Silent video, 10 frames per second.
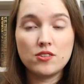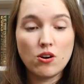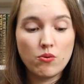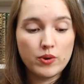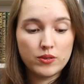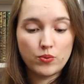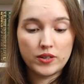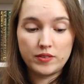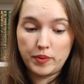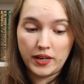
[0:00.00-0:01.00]
go with one
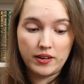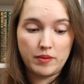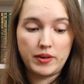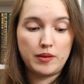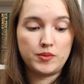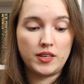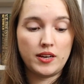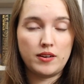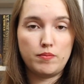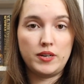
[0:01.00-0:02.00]
of the peanut M&Ms
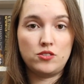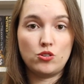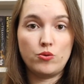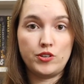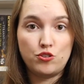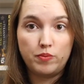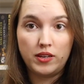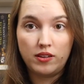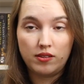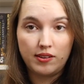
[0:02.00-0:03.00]
again, but it's going to
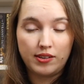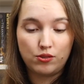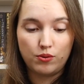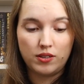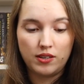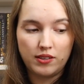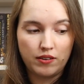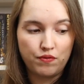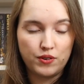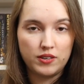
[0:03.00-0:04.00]
be the last one. And
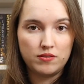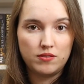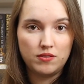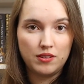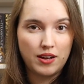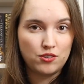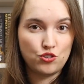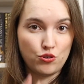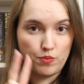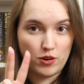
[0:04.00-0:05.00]
then for the last
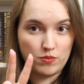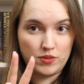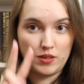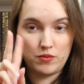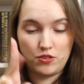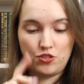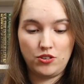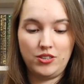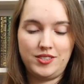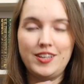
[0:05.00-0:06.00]
two prompts, I'm going to
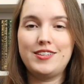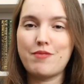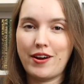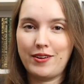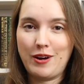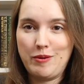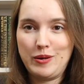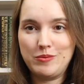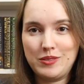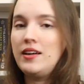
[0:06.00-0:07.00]
use the regular
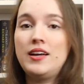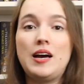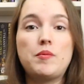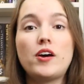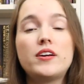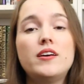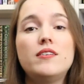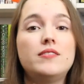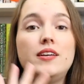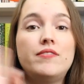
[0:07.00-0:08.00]
M&Ms. I'm not gonna
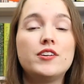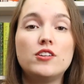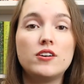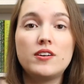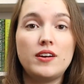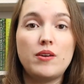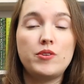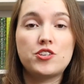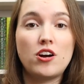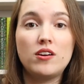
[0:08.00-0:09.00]
even look at
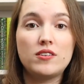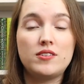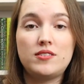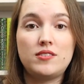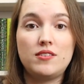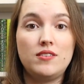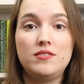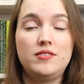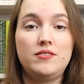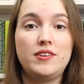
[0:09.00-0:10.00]
which colors
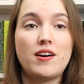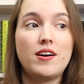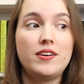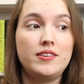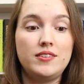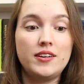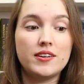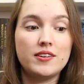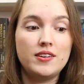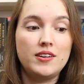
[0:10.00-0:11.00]
there are in here.